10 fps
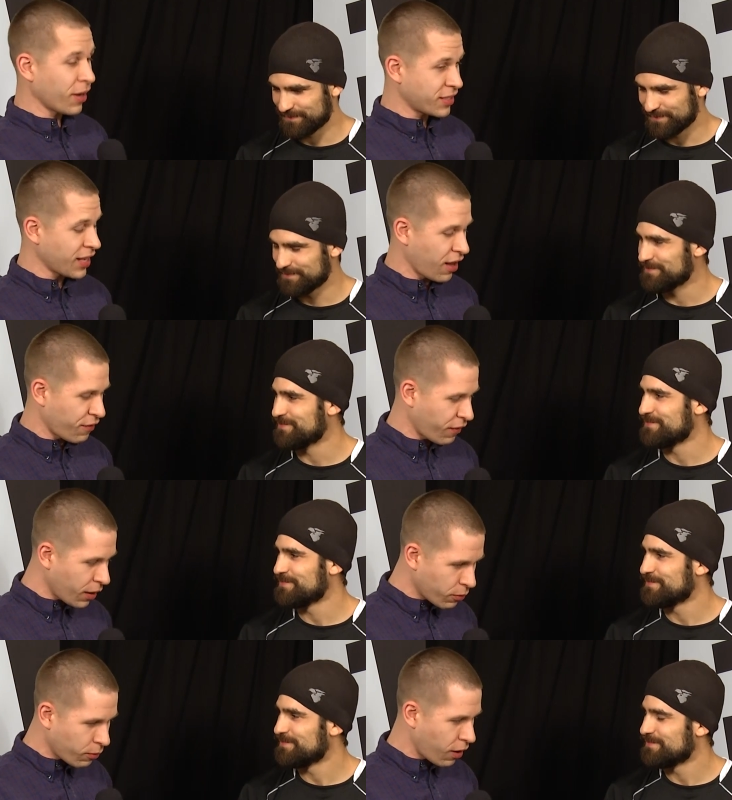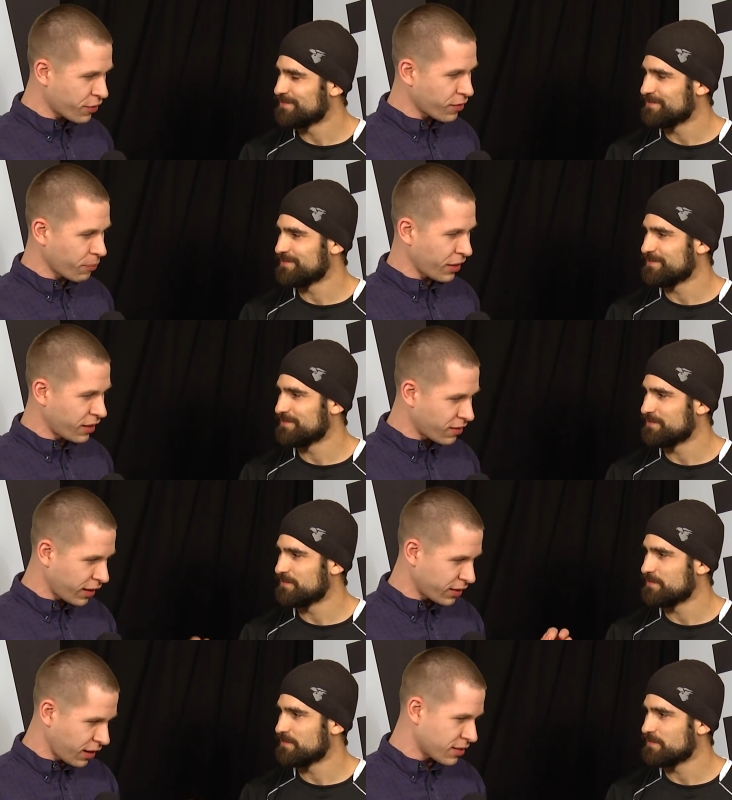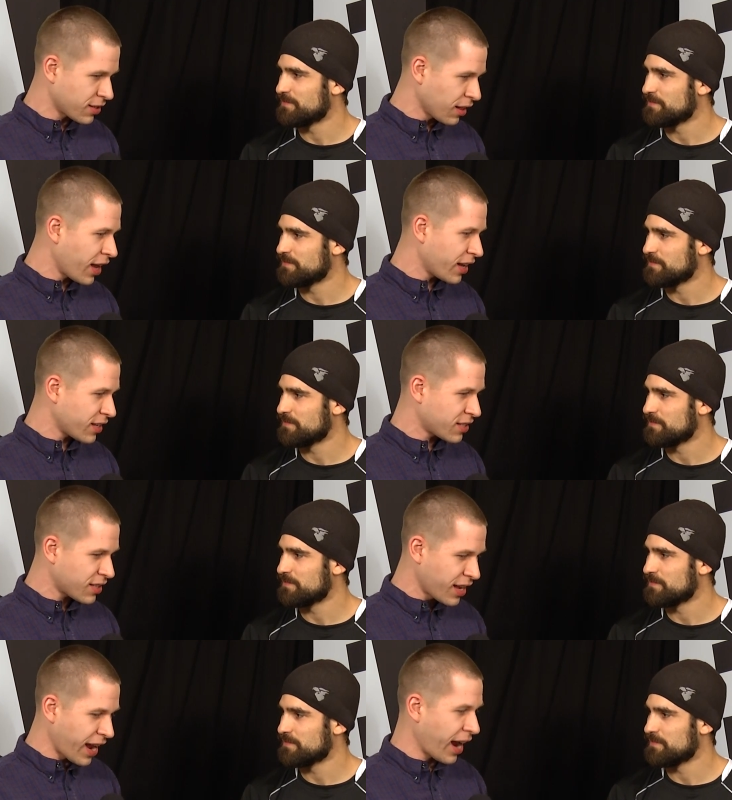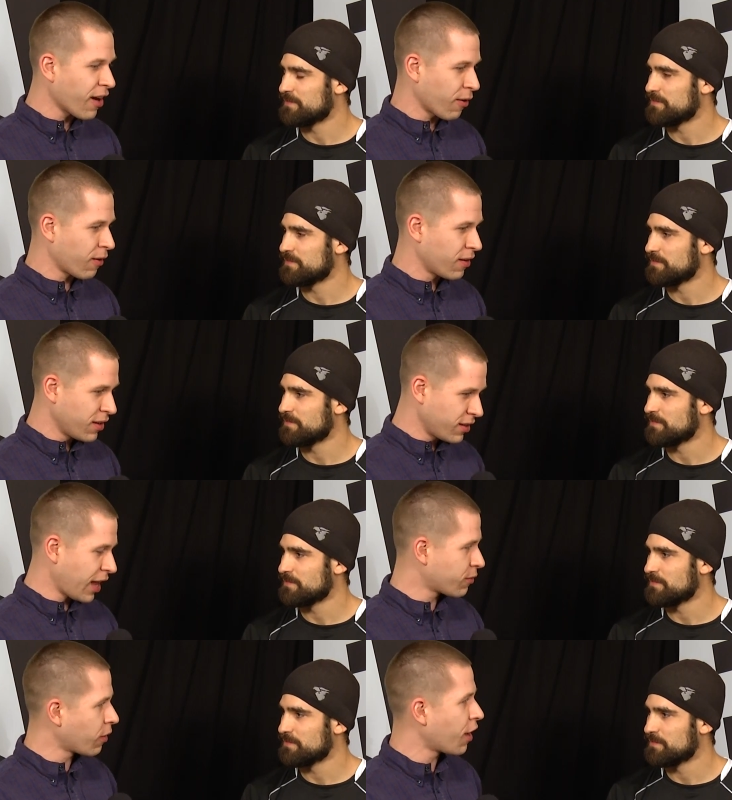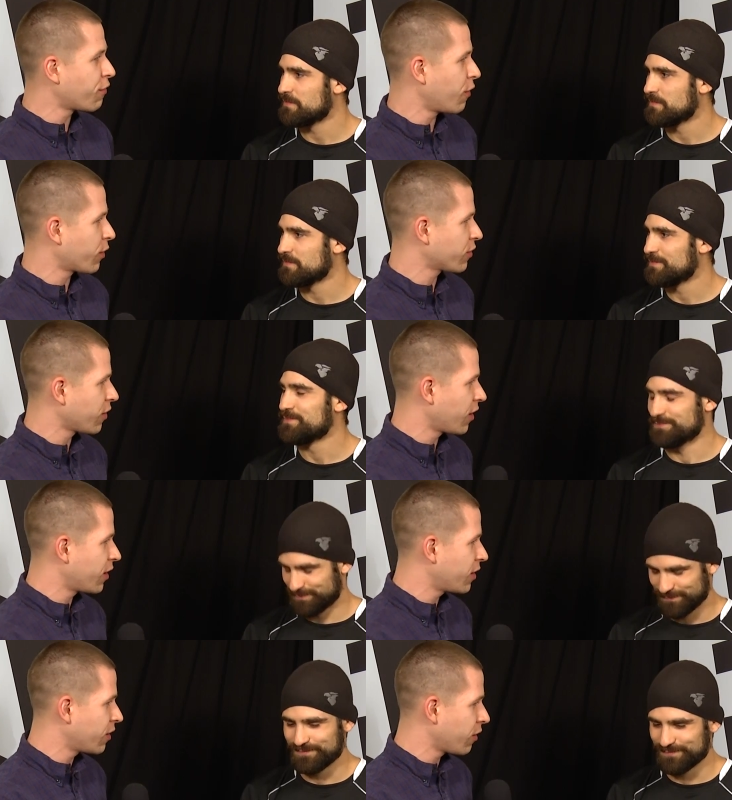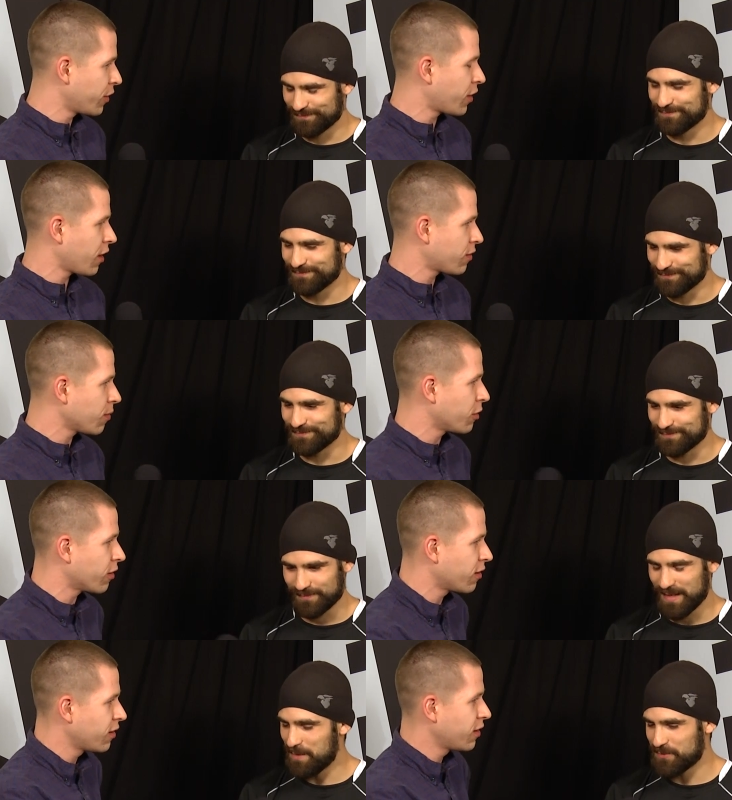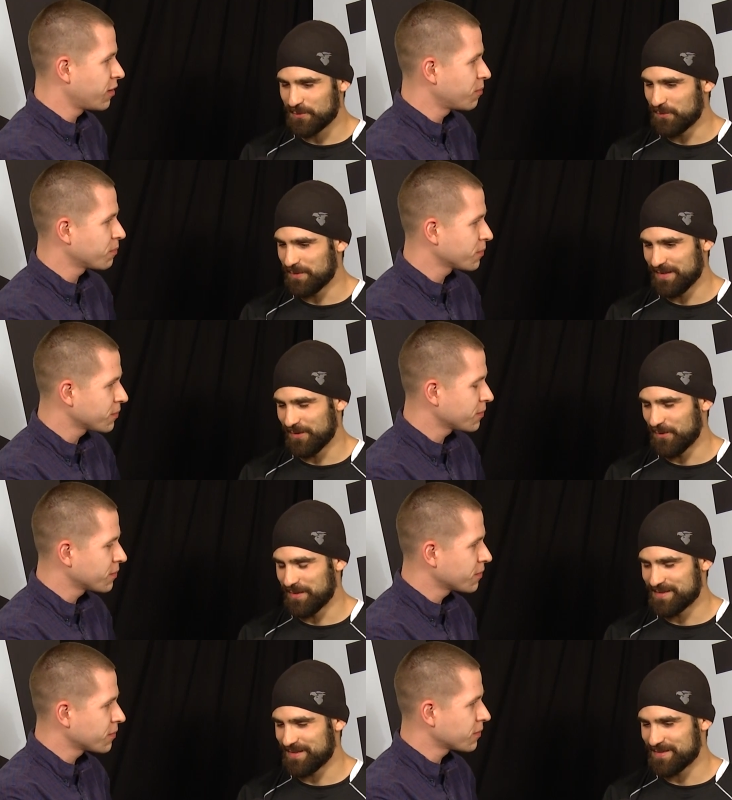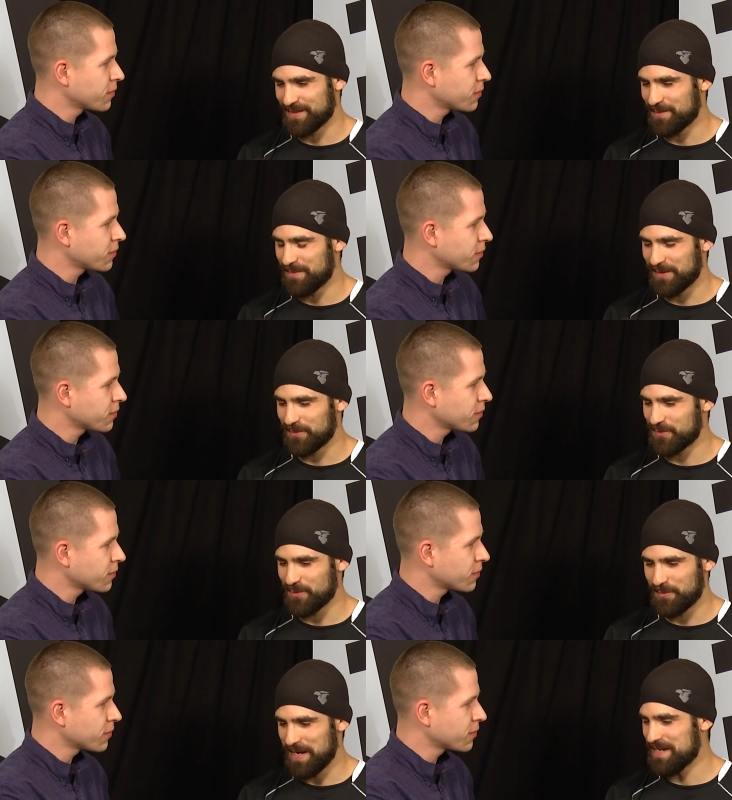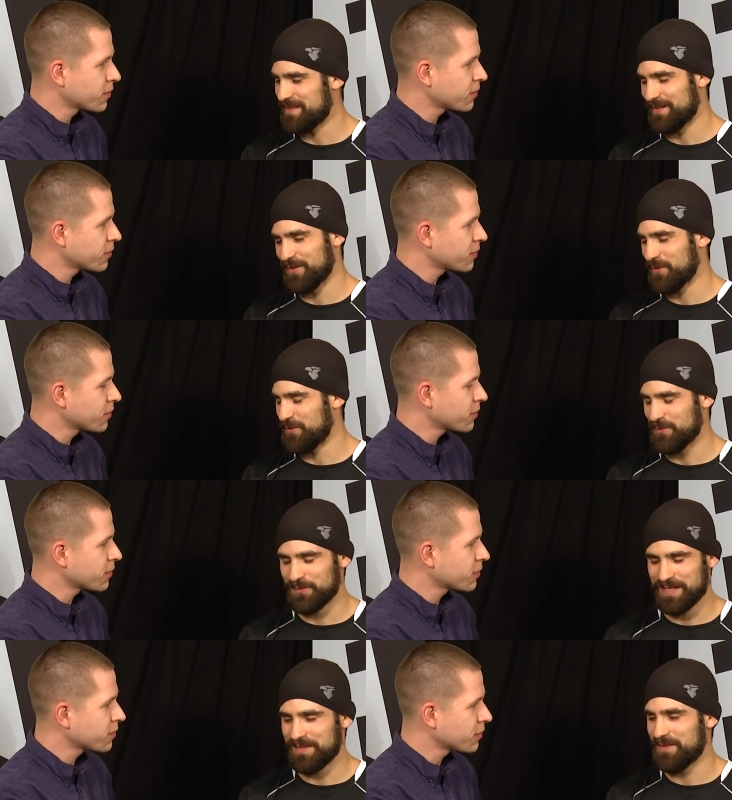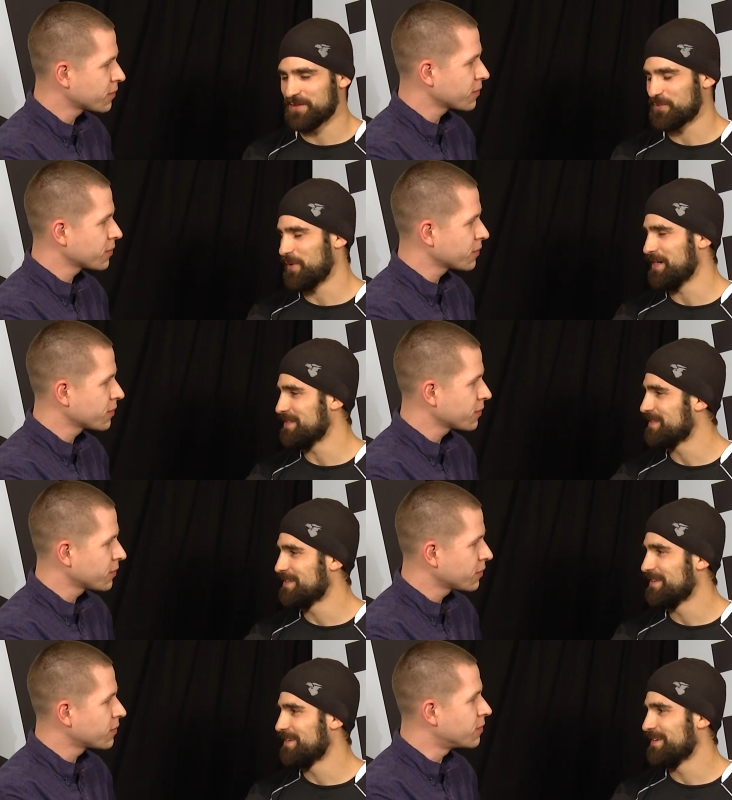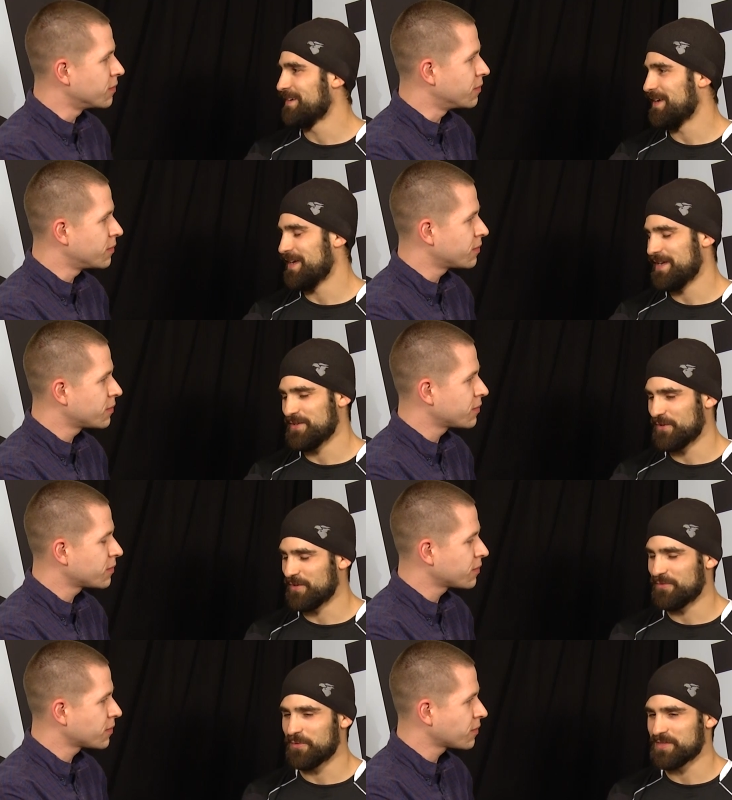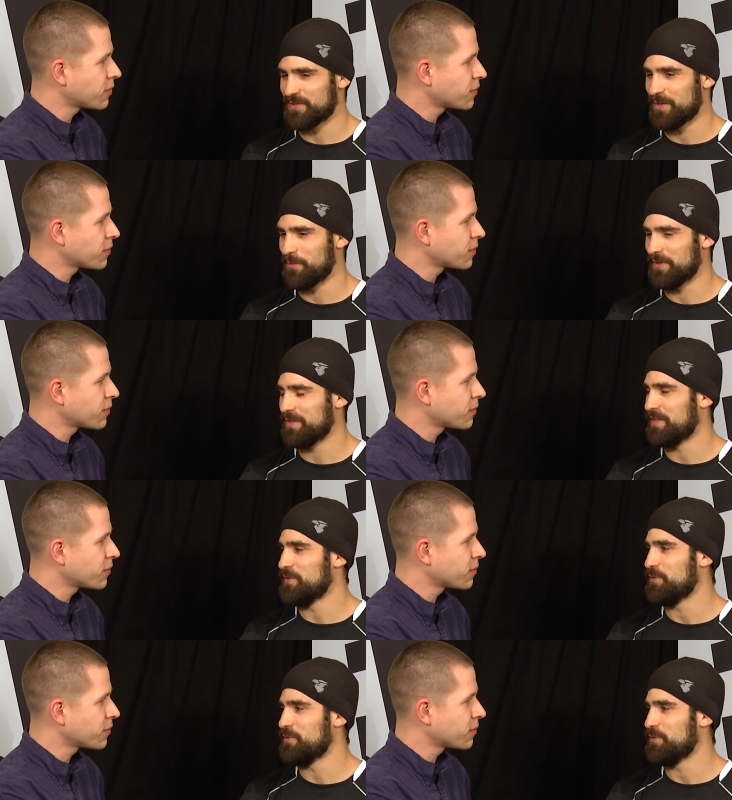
Speaker 1: myself I will watch something. It's like the slightest error that's what I focus on. Uh, are you kind of similar?
Speaker 2: Absolutely. You know, it's it's like a microscope. Anything you could do ten things right, mm-hmm. and you're going to focus on that one thing that you